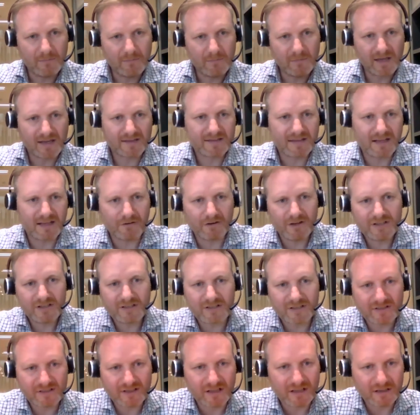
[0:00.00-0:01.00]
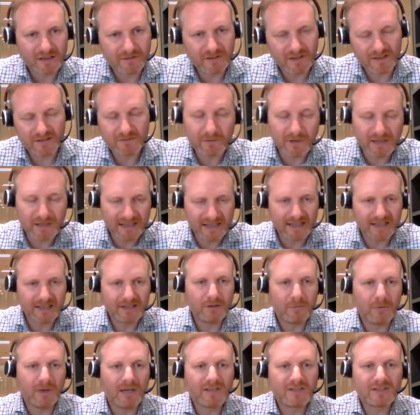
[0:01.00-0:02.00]
acceleration side of things, well, the
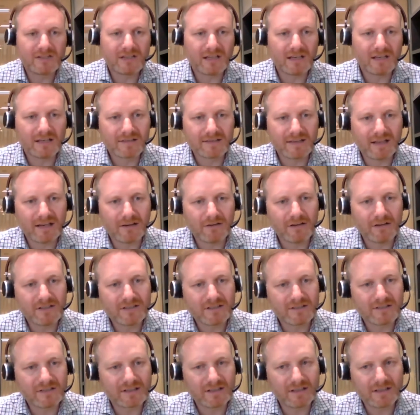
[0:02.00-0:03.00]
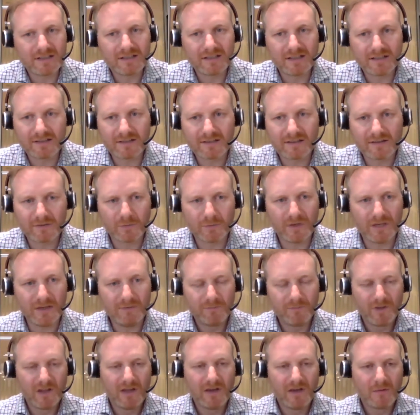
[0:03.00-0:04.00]
incubation and acceleration side of things, because
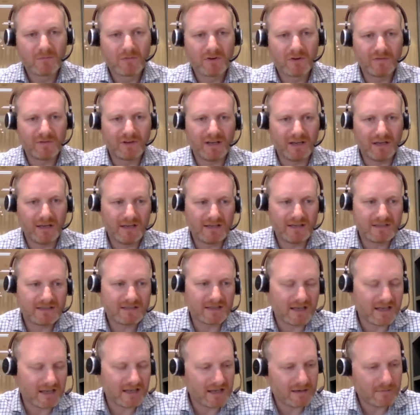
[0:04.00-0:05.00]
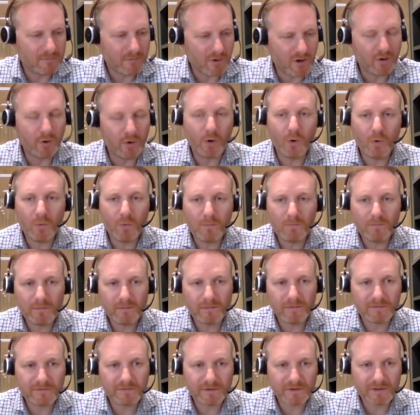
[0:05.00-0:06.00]
we provide a
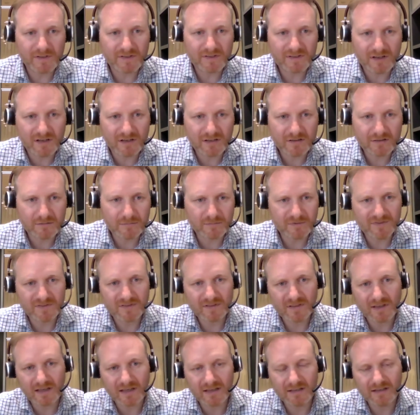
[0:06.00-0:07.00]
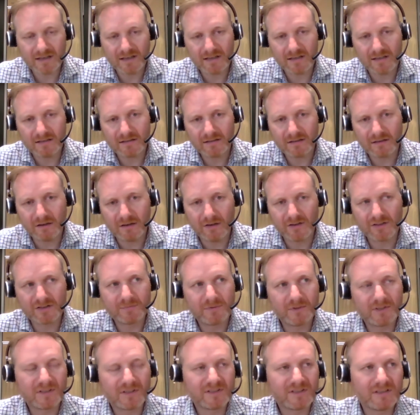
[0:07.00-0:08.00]
home for the startups. And then
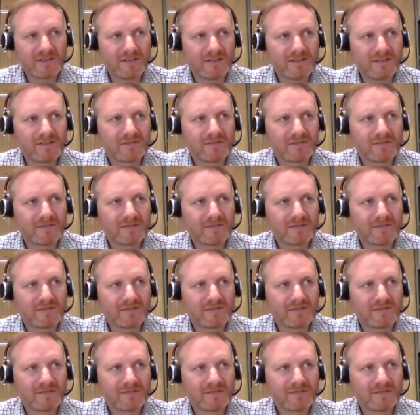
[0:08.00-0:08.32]
Launchbox